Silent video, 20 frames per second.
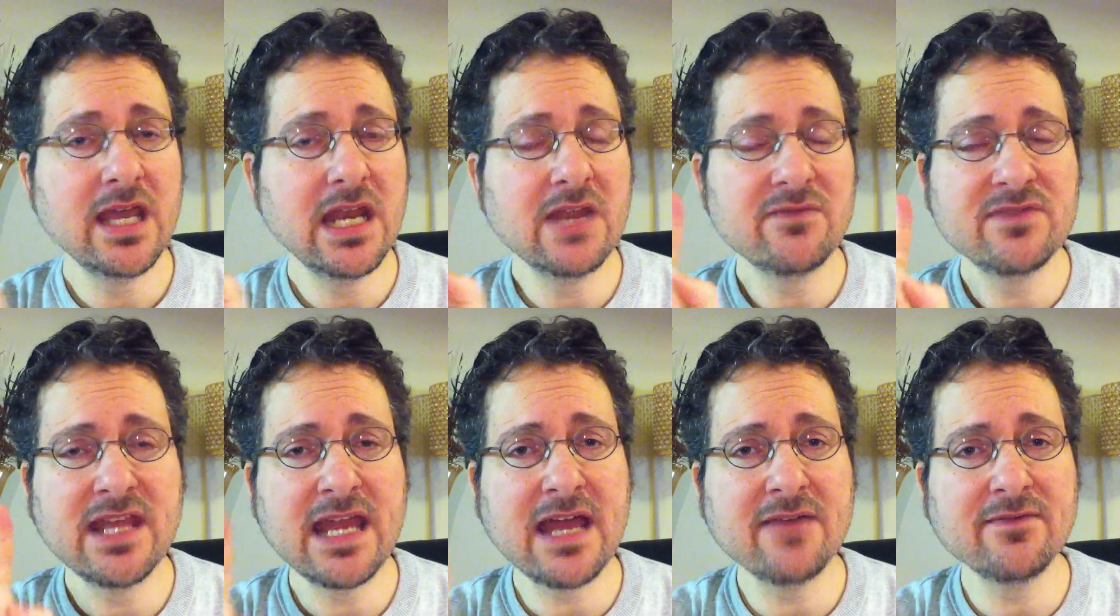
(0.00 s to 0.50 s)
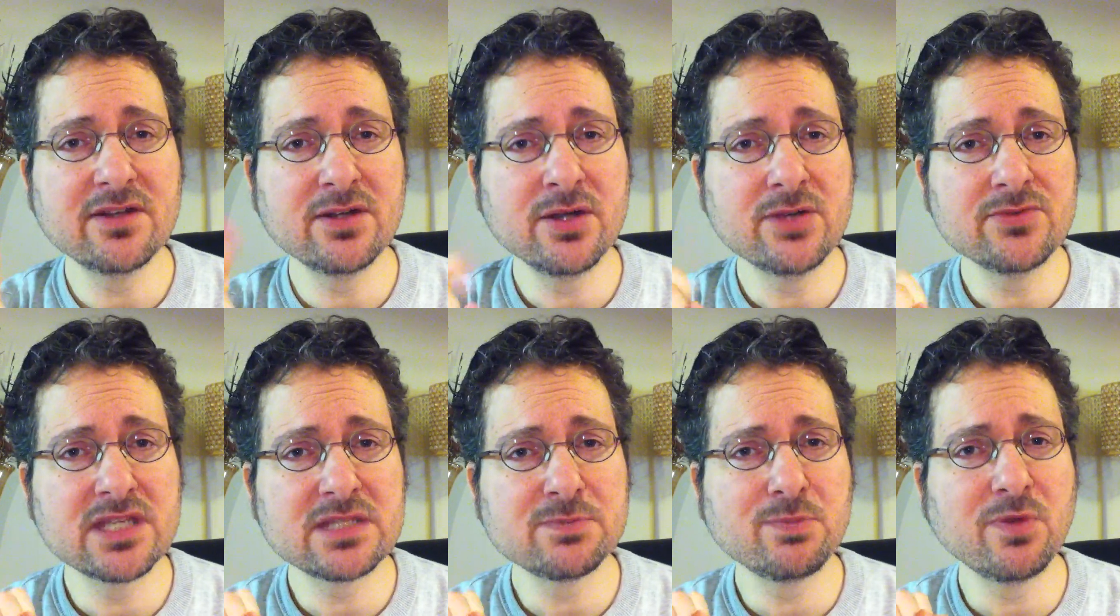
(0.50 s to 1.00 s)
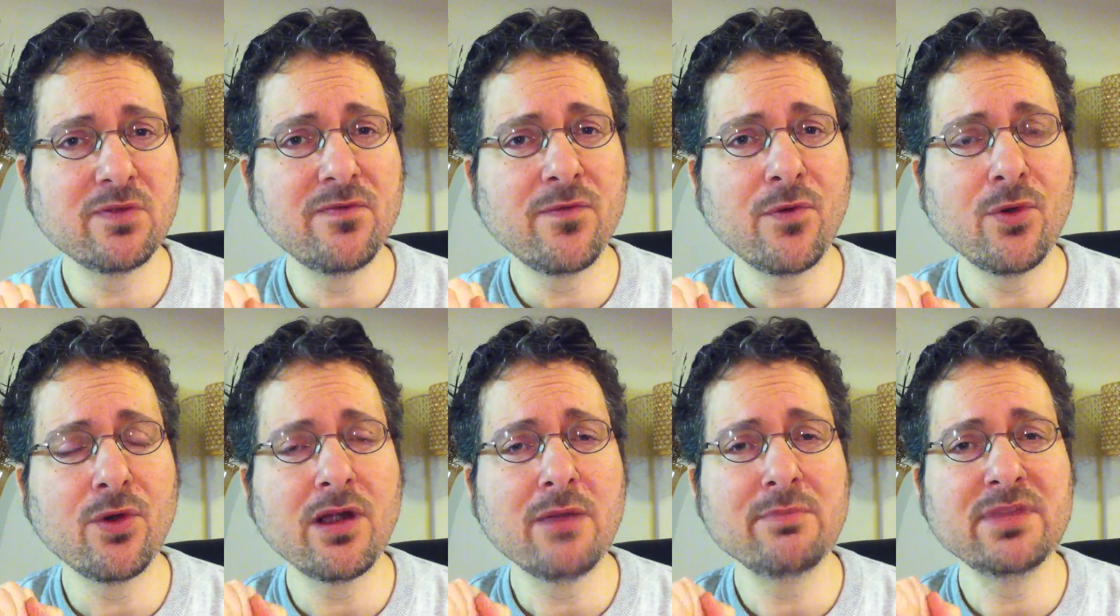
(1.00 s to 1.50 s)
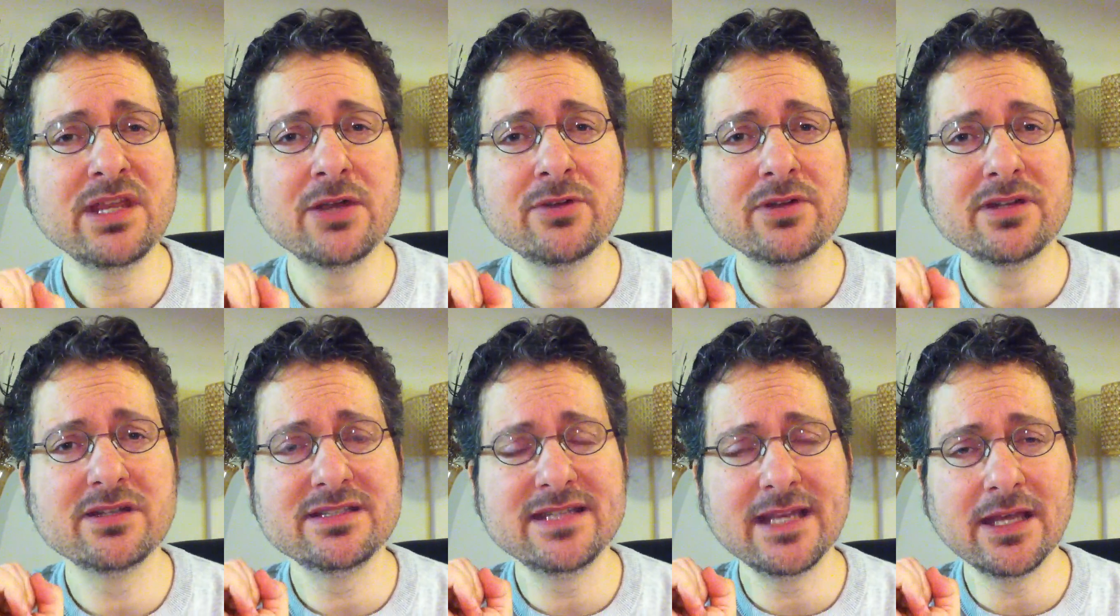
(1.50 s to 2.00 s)
And if you haven't heard this before, I'm
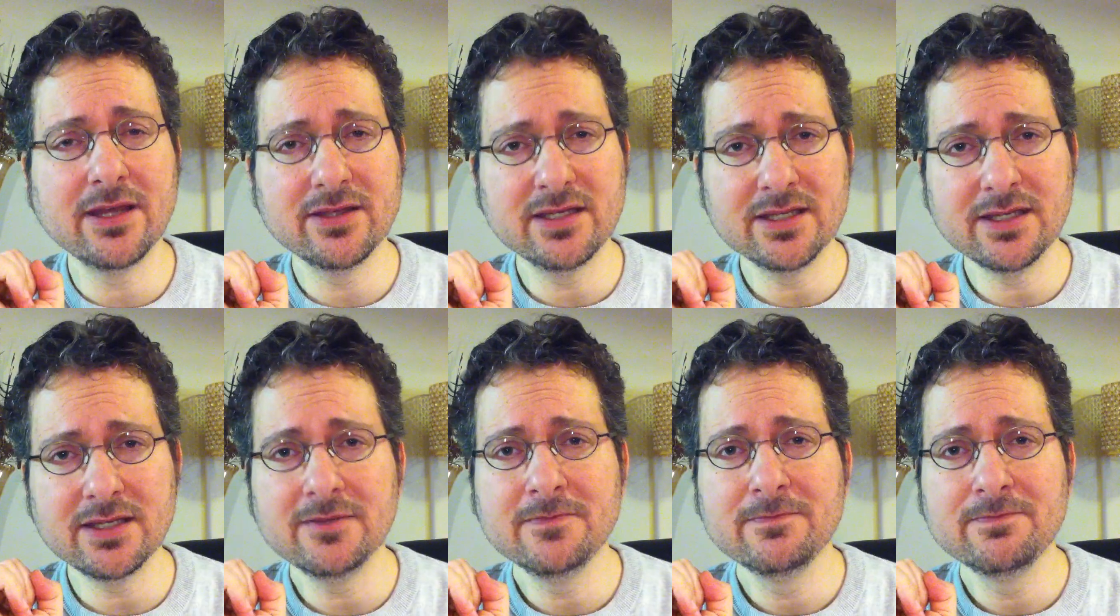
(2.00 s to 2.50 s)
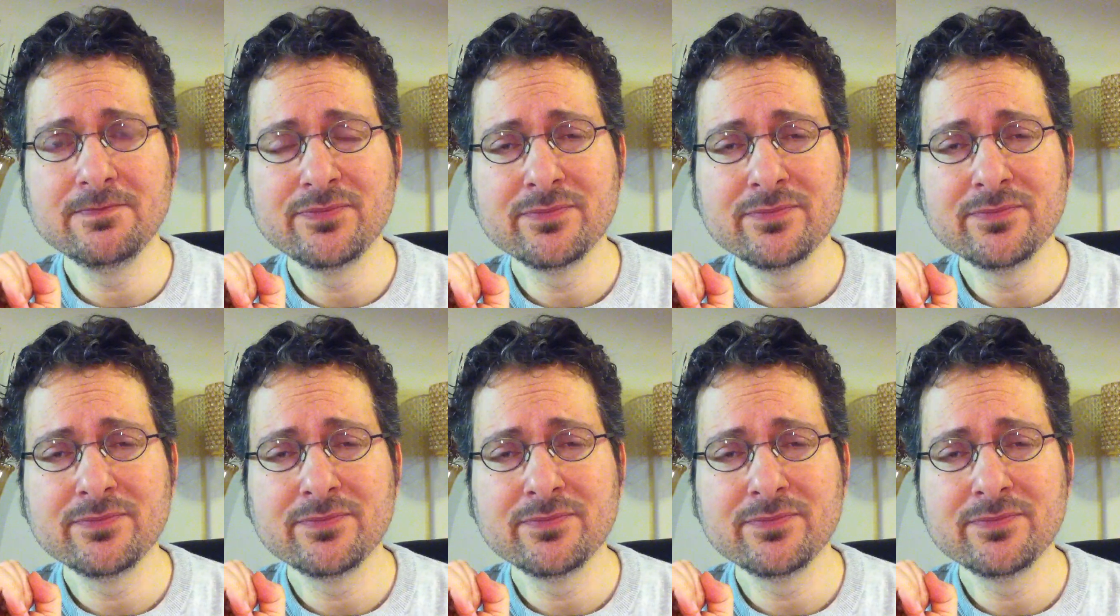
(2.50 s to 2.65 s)
here to tell you.